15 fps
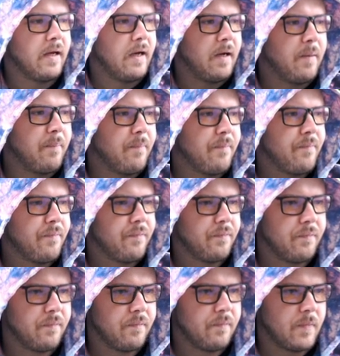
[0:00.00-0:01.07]
um,
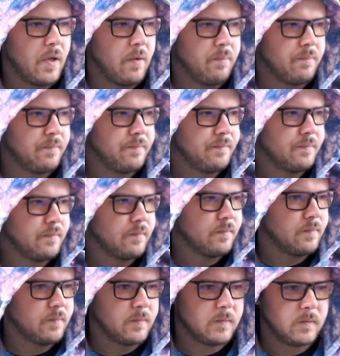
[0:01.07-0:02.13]
oh,
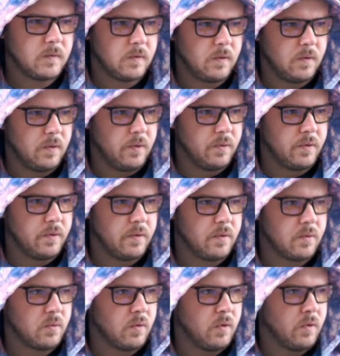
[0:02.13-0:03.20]
loaded the
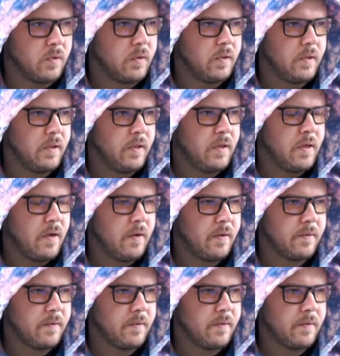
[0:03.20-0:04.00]
wrong thing.